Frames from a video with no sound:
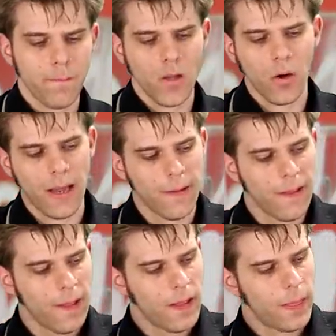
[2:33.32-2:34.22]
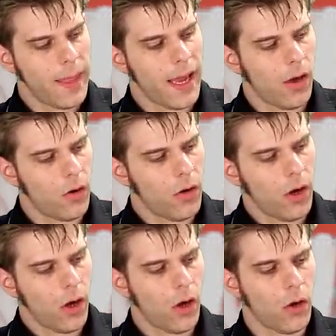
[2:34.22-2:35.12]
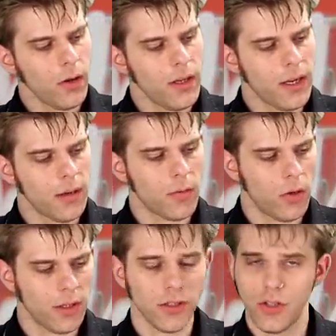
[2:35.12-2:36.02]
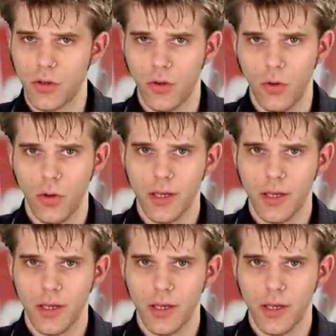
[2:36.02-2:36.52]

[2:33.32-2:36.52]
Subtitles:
Okay, now all that I'm going to do